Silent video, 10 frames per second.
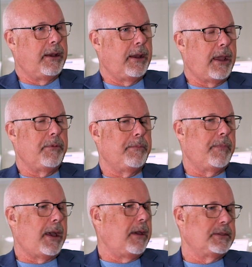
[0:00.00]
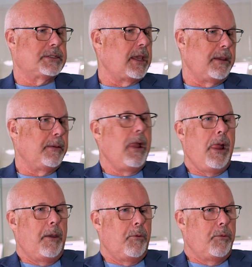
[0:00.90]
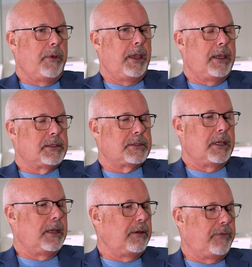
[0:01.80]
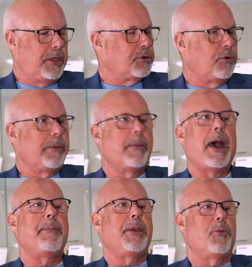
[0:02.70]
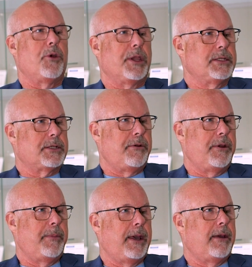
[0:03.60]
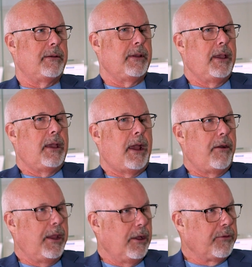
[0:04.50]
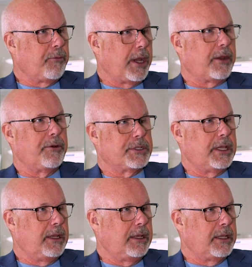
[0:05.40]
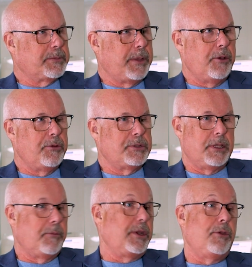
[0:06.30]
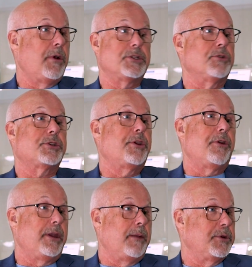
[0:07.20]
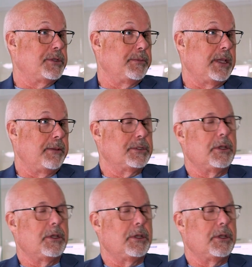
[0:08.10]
And I'd say as an individual, we might be more concerned about our health records getting exposed than we do our Social Security number sometimes.